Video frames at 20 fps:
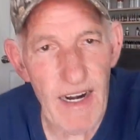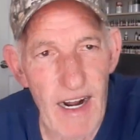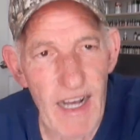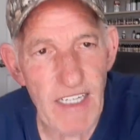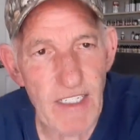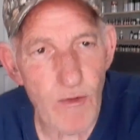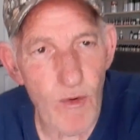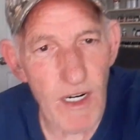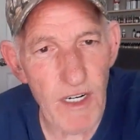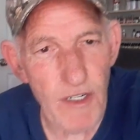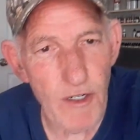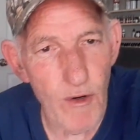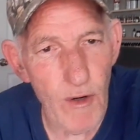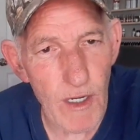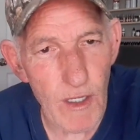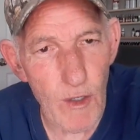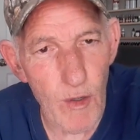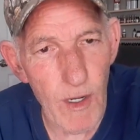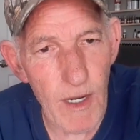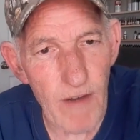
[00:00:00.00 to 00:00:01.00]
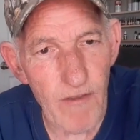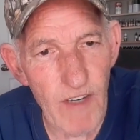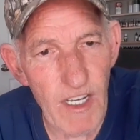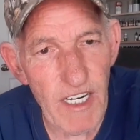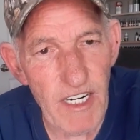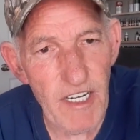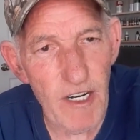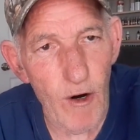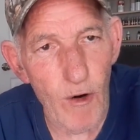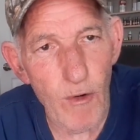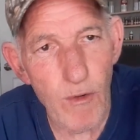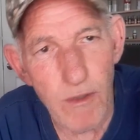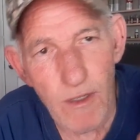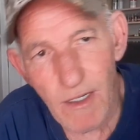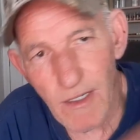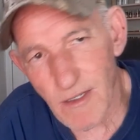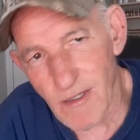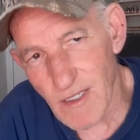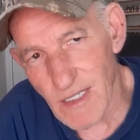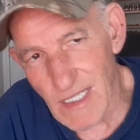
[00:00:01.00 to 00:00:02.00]
I just want to do a quick video,
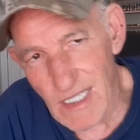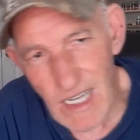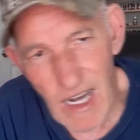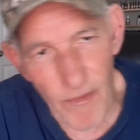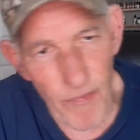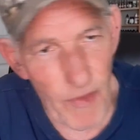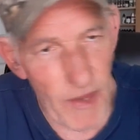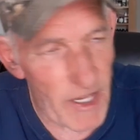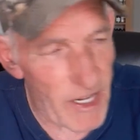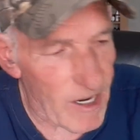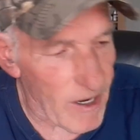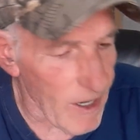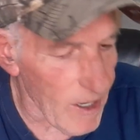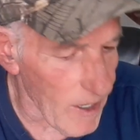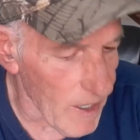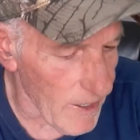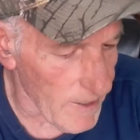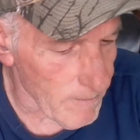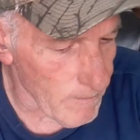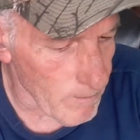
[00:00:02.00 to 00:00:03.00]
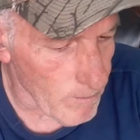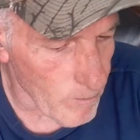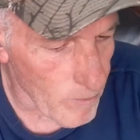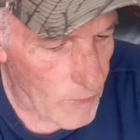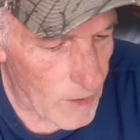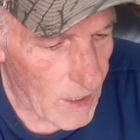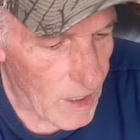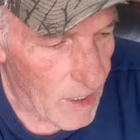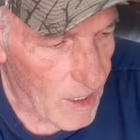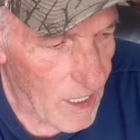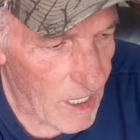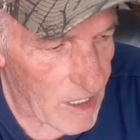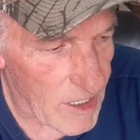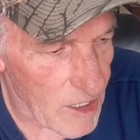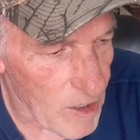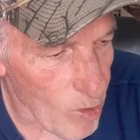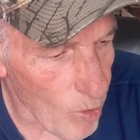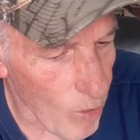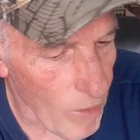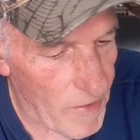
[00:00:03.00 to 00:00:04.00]
nothing
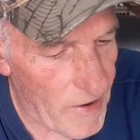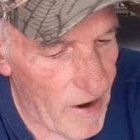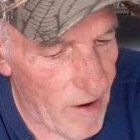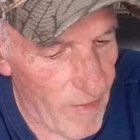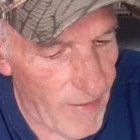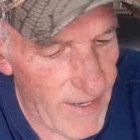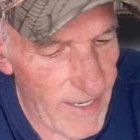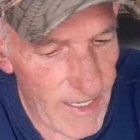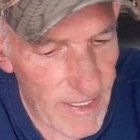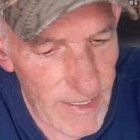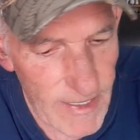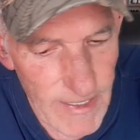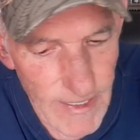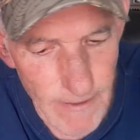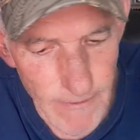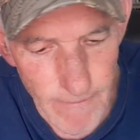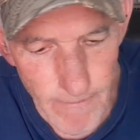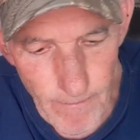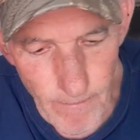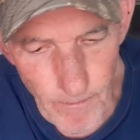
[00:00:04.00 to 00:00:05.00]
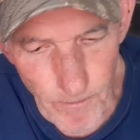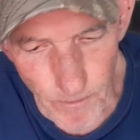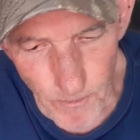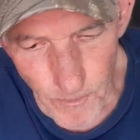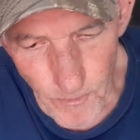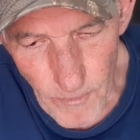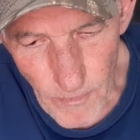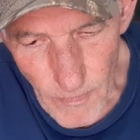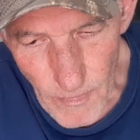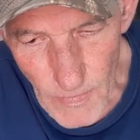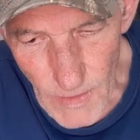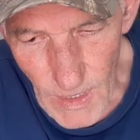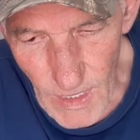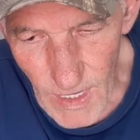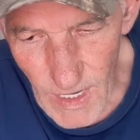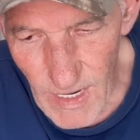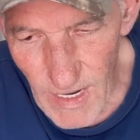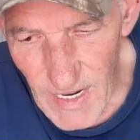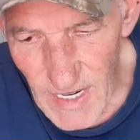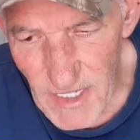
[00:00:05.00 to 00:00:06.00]
extraordinary,
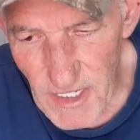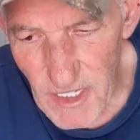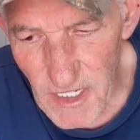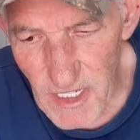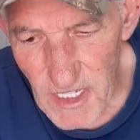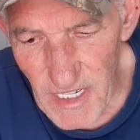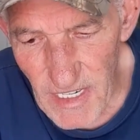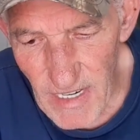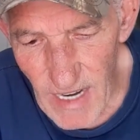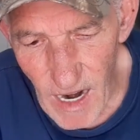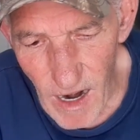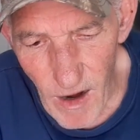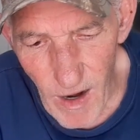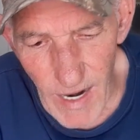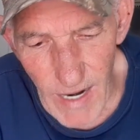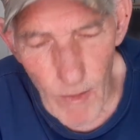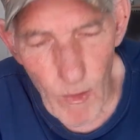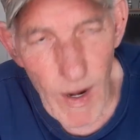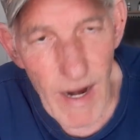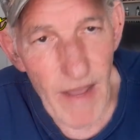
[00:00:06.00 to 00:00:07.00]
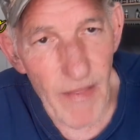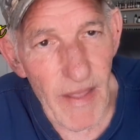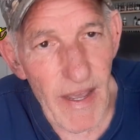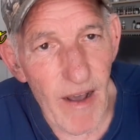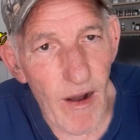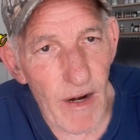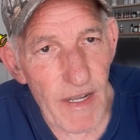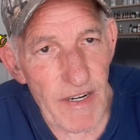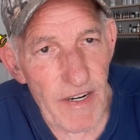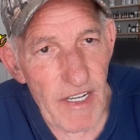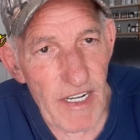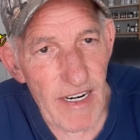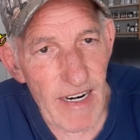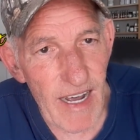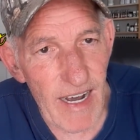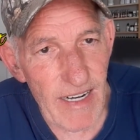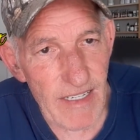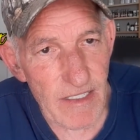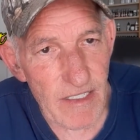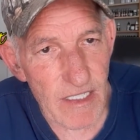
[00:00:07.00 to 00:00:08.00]
and let you see how I ran the LED
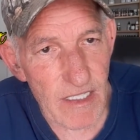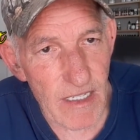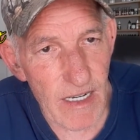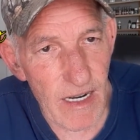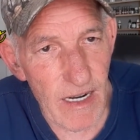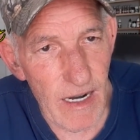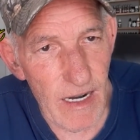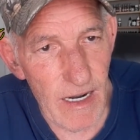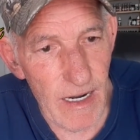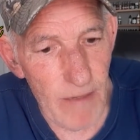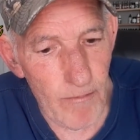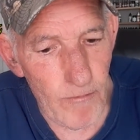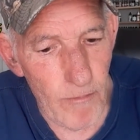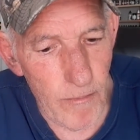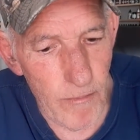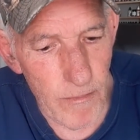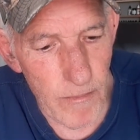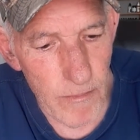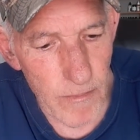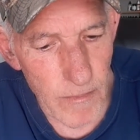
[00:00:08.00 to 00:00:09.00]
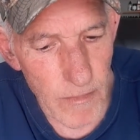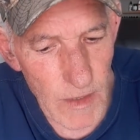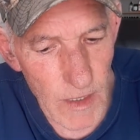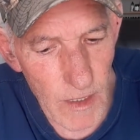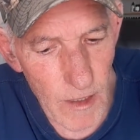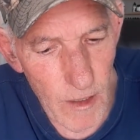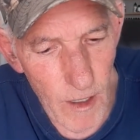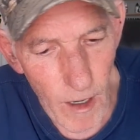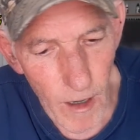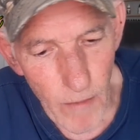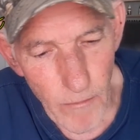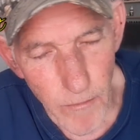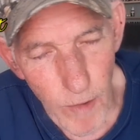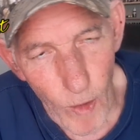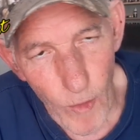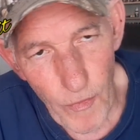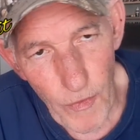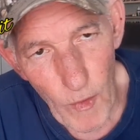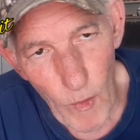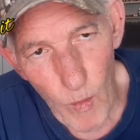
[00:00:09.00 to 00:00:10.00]
lights on
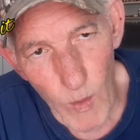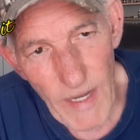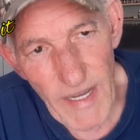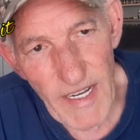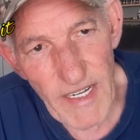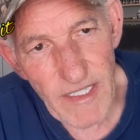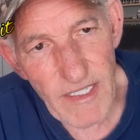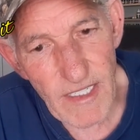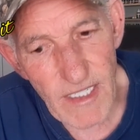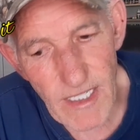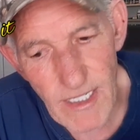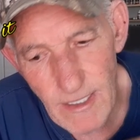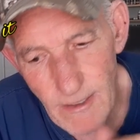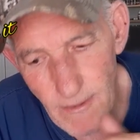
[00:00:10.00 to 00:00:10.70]
both the wings,